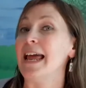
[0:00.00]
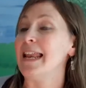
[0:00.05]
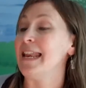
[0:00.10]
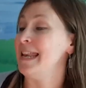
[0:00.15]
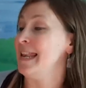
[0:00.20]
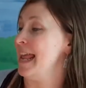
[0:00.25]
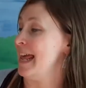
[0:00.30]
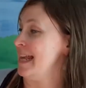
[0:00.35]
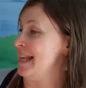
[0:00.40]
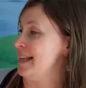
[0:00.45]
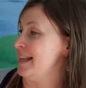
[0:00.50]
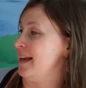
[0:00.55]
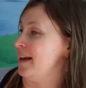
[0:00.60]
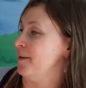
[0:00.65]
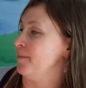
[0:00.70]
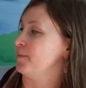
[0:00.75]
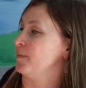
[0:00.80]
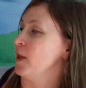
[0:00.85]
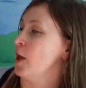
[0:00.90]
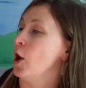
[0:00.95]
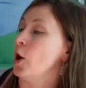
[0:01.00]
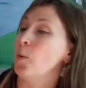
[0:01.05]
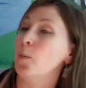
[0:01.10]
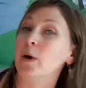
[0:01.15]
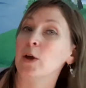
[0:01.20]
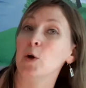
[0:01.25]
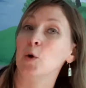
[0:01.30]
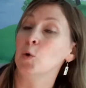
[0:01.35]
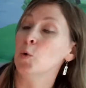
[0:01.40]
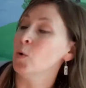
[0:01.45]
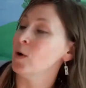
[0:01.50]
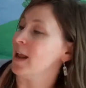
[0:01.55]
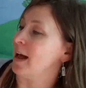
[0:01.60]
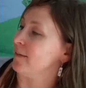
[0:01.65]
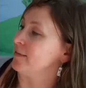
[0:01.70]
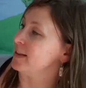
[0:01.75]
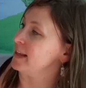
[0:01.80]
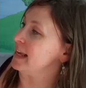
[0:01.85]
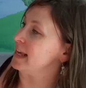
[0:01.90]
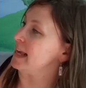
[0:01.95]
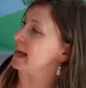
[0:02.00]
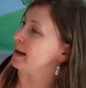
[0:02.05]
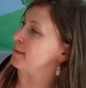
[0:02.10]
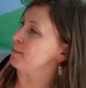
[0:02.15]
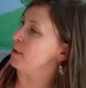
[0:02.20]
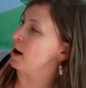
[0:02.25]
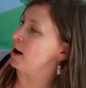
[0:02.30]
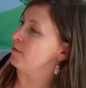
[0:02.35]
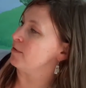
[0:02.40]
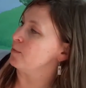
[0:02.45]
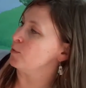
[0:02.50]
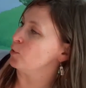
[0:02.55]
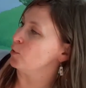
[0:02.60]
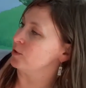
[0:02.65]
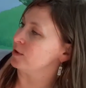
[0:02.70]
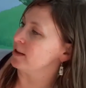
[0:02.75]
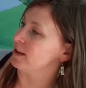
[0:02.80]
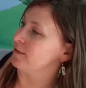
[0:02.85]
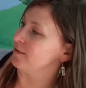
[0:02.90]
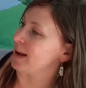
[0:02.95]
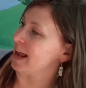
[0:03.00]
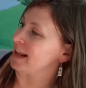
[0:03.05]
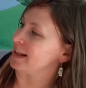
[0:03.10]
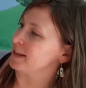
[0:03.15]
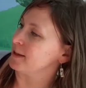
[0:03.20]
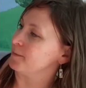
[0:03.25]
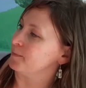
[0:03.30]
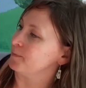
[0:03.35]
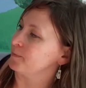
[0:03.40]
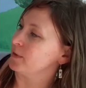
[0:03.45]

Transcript: Later, we all have tea at Marva Morton's flat.